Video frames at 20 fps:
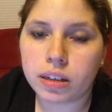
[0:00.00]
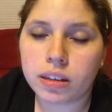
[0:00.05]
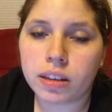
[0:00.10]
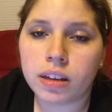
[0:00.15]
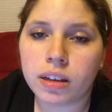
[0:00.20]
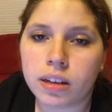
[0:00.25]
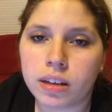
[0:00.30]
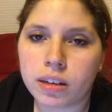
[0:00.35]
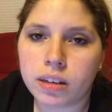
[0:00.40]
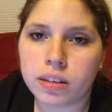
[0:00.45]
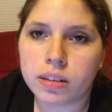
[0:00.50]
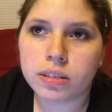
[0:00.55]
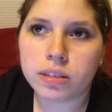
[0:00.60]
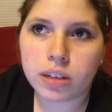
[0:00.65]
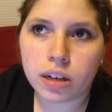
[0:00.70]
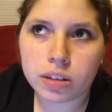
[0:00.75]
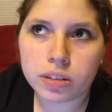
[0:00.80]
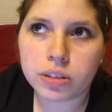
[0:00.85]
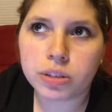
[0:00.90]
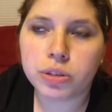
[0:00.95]
the
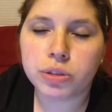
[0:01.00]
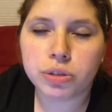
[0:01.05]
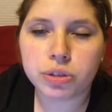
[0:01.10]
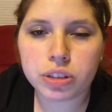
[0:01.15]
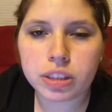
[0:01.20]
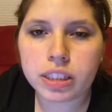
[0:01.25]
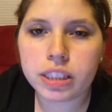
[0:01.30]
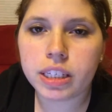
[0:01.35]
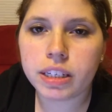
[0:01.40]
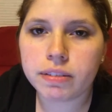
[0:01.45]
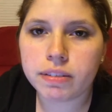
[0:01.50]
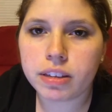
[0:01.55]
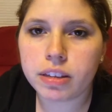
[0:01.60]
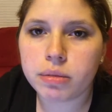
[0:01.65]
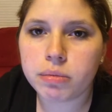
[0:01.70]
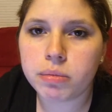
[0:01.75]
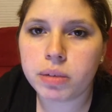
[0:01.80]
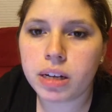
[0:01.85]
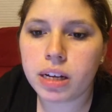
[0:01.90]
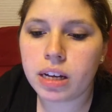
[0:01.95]
doctors usually give
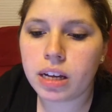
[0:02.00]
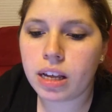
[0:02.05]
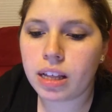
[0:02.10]
them